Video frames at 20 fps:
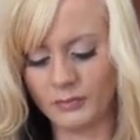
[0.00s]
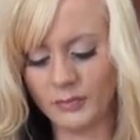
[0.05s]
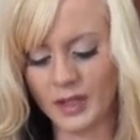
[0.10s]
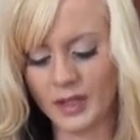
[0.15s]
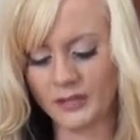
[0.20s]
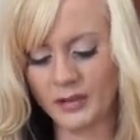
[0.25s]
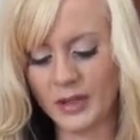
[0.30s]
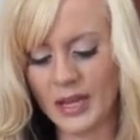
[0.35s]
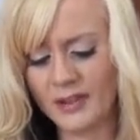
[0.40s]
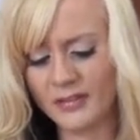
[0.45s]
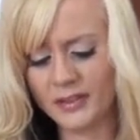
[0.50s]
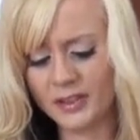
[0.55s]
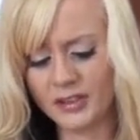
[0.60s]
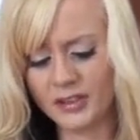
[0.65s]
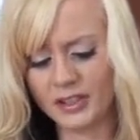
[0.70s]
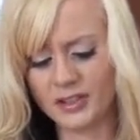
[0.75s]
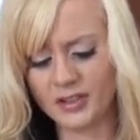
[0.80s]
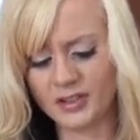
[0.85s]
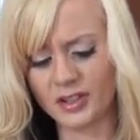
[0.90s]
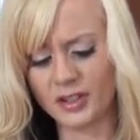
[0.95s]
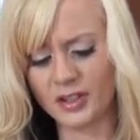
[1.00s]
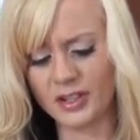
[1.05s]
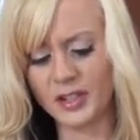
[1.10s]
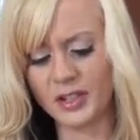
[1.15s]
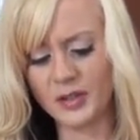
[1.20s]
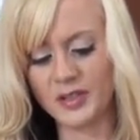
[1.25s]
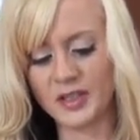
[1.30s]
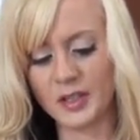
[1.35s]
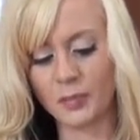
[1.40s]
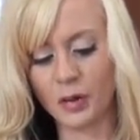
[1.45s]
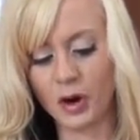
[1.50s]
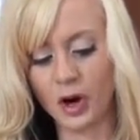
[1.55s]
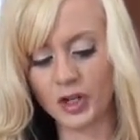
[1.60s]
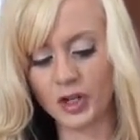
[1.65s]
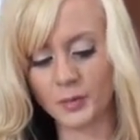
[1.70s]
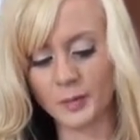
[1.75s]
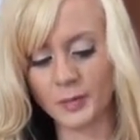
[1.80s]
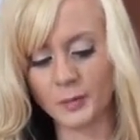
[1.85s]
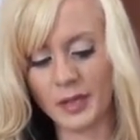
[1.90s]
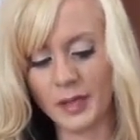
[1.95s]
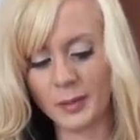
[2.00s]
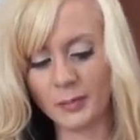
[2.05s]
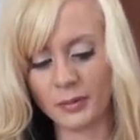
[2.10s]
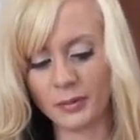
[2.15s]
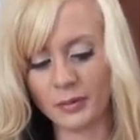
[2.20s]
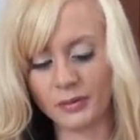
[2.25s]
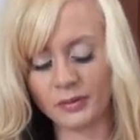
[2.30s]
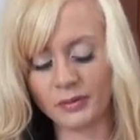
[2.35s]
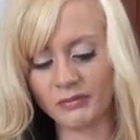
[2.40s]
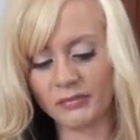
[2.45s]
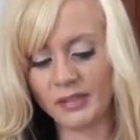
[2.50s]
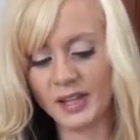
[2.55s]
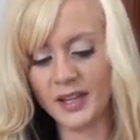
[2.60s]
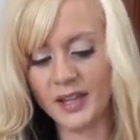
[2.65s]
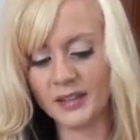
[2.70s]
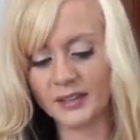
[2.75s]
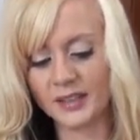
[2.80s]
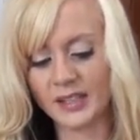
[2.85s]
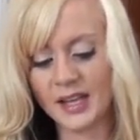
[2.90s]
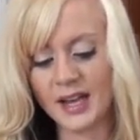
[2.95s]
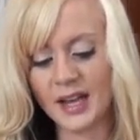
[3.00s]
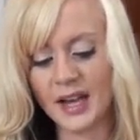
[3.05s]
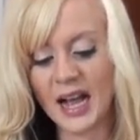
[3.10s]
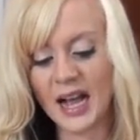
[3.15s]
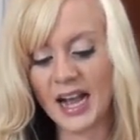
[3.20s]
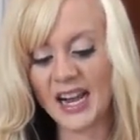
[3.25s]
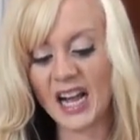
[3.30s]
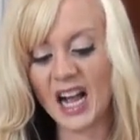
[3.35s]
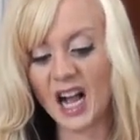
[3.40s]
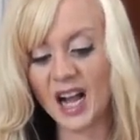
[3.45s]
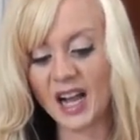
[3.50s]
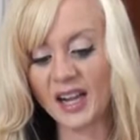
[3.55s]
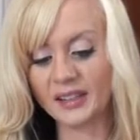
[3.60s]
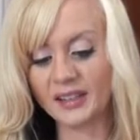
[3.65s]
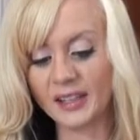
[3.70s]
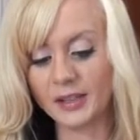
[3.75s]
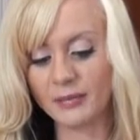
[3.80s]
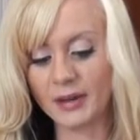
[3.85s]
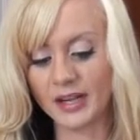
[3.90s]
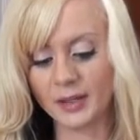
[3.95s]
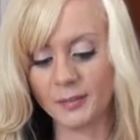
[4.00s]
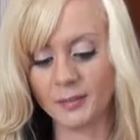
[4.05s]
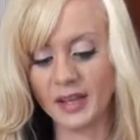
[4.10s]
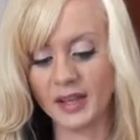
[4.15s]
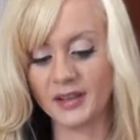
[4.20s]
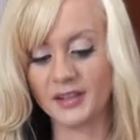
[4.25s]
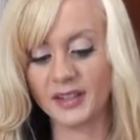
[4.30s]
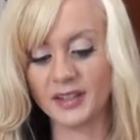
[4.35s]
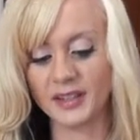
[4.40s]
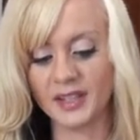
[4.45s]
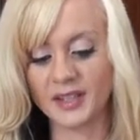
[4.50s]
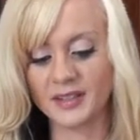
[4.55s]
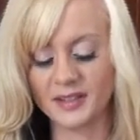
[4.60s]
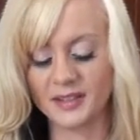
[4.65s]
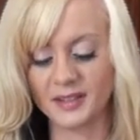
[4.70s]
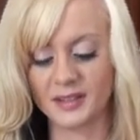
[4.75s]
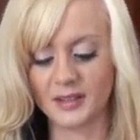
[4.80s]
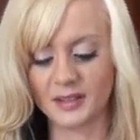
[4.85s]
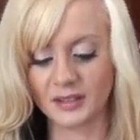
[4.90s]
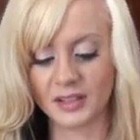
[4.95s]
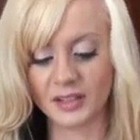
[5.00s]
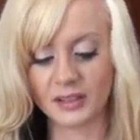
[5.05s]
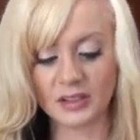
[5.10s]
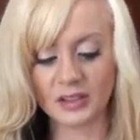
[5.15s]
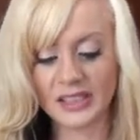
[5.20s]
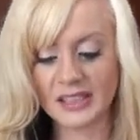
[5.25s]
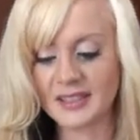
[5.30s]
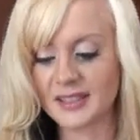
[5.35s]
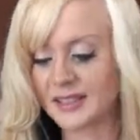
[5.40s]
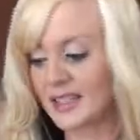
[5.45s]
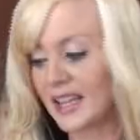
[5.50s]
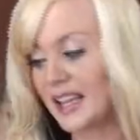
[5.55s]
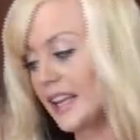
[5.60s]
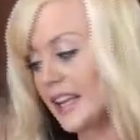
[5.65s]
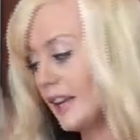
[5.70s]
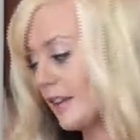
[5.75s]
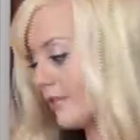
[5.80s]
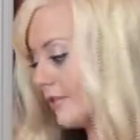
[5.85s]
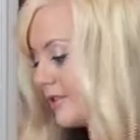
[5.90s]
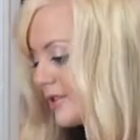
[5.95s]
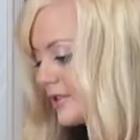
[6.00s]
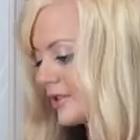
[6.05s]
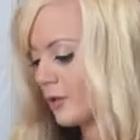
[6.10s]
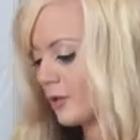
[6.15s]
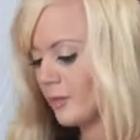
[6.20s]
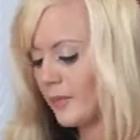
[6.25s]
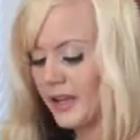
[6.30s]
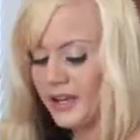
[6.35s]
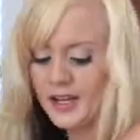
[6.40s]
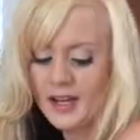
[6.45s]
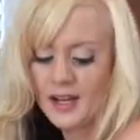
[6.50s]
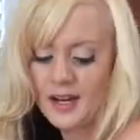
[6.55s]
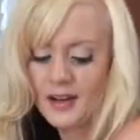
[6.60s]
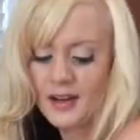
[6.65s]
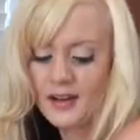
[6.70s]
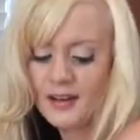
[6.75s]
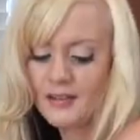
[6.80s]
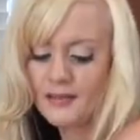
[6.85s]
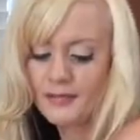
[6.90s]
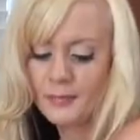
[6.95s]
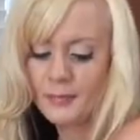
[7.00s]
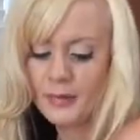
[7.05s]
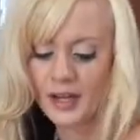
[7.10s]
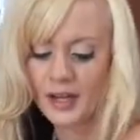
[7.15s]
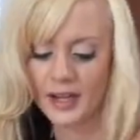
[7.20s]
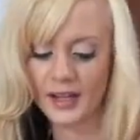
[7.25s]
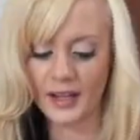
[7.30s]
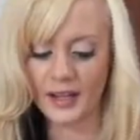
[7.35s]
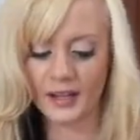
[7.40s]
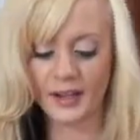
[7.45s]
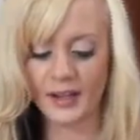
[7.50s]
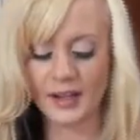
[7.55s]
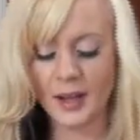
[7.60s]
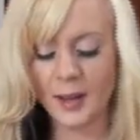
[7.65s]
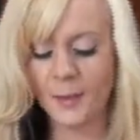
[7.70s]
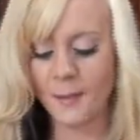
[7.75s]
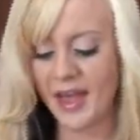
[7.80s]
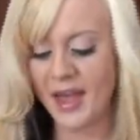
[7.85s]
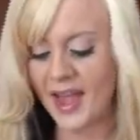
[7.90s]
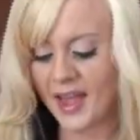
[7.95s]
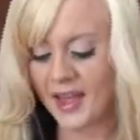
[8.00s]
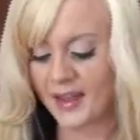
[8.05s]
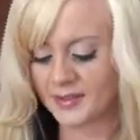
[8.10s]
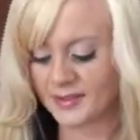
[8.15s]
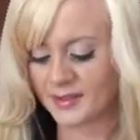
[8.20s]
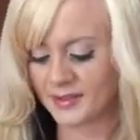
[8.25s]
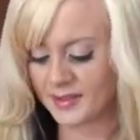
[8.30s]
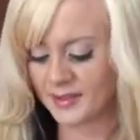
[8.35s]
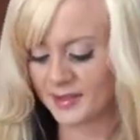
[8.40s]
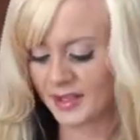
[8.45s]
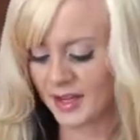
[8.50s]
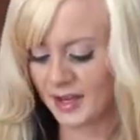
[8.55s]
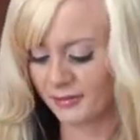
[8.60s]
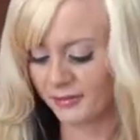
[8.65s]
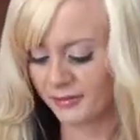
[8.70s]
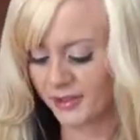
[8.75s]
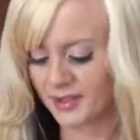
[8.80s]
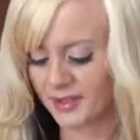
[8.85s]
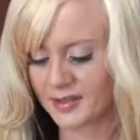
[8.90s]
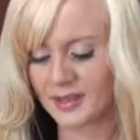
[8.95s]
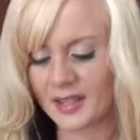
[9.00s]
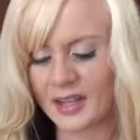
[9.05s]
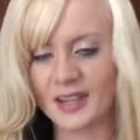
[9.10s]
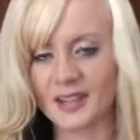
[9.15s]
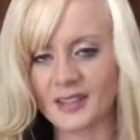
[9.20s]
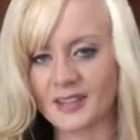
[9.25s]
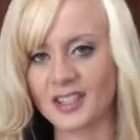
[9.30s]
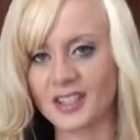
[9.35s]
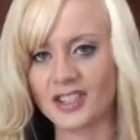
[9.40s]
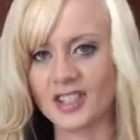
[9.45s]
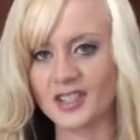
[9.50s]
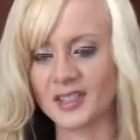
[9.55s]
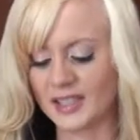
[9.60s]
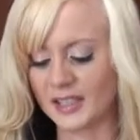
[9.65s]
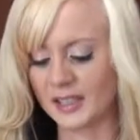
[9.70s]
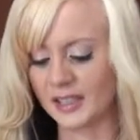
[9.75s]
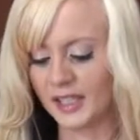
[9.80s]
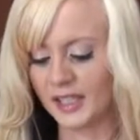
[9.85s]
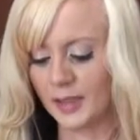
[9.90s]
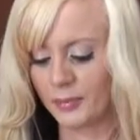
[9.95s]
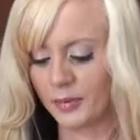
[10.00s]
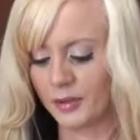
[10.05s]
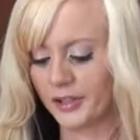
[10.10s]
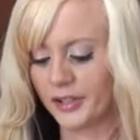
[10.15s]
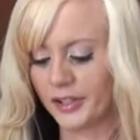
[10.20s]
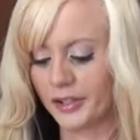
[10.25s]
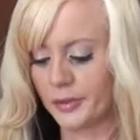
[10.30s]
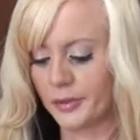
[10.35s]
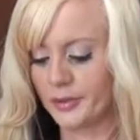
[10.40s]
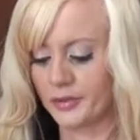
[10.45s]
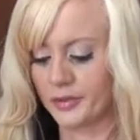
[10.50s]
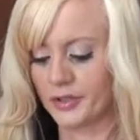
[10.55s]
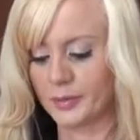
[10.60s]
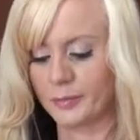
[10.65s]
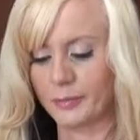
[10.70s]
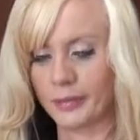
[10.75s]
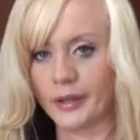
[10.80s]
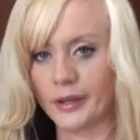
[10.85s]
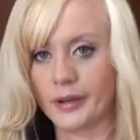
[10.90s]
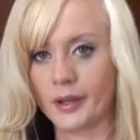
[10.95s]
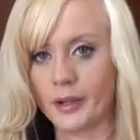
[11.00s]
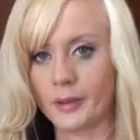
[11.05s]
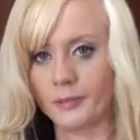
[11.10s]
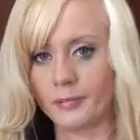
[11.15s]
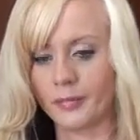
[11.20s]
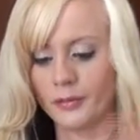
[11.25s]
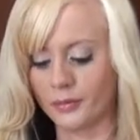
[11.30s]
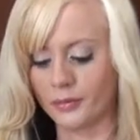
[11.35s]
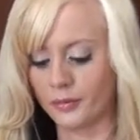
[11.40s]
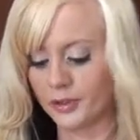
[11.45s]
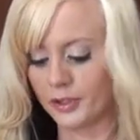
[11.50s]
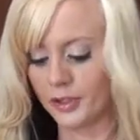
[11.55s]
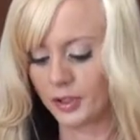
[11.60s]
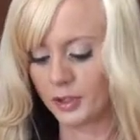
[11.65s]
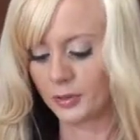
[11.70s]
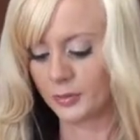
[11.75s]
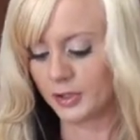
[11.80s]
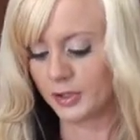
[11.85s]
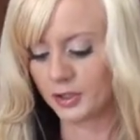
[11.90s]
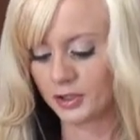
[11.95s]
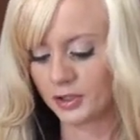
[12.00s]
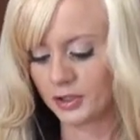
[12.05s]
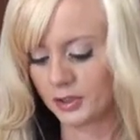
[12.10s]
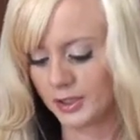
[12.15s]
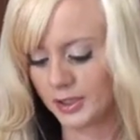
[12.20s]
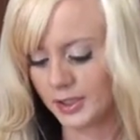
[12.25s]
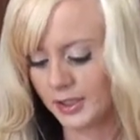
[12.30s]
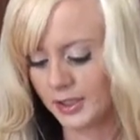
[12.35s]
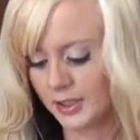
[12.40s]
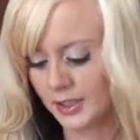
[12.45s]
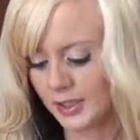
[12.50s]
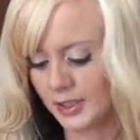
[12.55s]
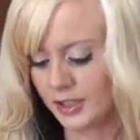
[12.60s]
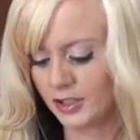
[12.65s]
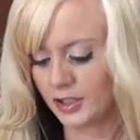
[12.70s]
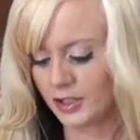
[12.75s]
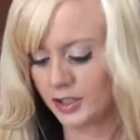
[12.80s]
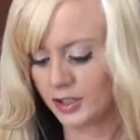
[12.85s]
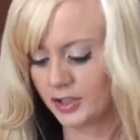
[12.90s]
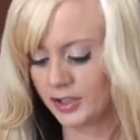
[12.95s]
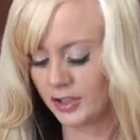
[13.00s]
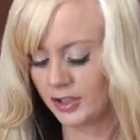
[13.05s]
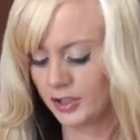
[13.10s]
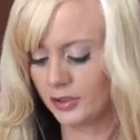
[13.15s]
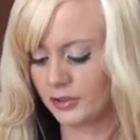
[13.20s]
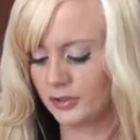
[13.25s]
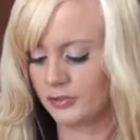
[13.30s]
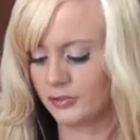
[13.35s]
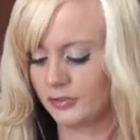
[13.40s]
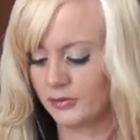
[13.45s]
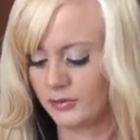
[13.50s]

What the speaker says: If you haven't started using parchment paper yet, I highly recommend it because it's literally saved so many of my pans and stuff, and it's such easy cleanup. All you do is just pick it up, throw it in the garbage, and you're good to go.